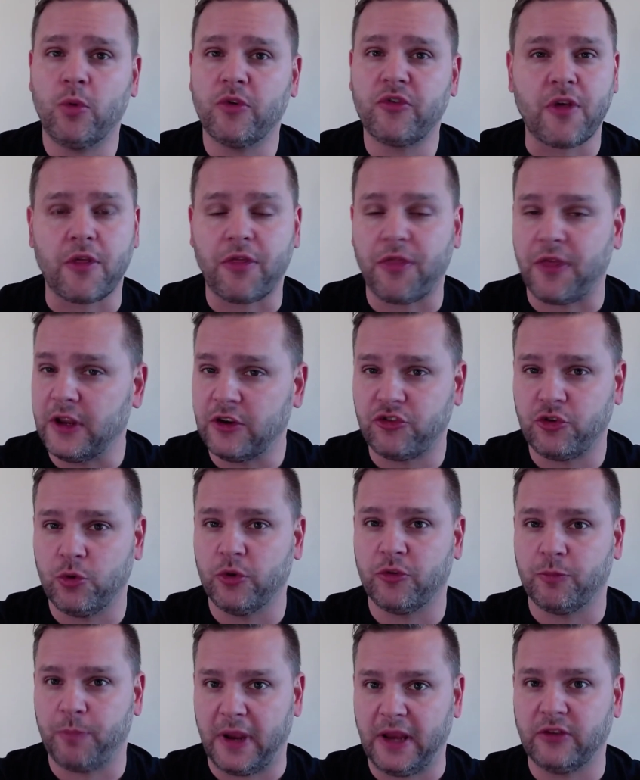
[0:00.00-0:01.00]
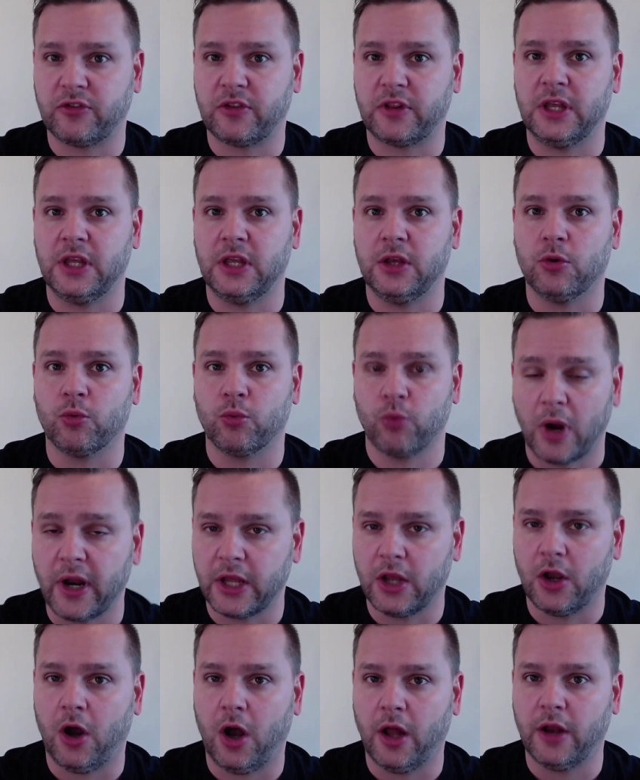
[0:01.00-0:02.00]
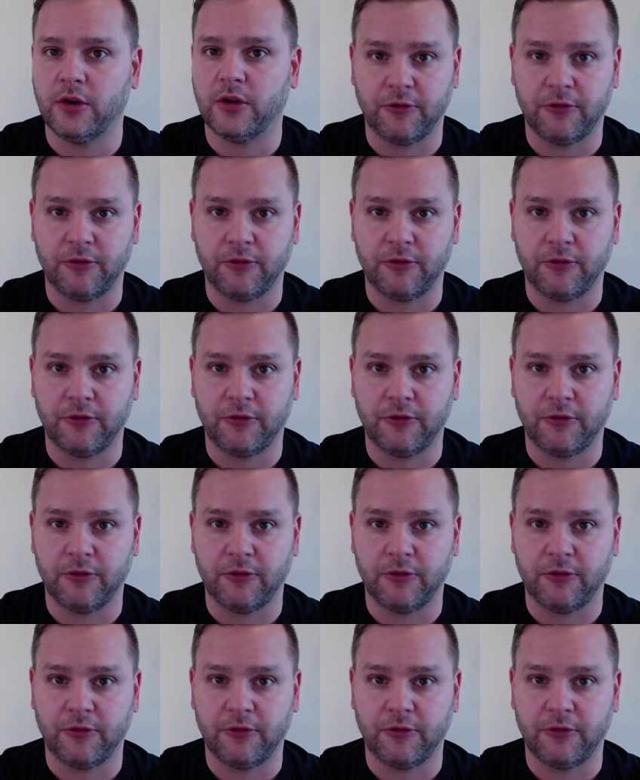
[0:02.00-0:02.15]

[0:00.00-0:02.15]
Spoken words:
was the thing she was basically running on.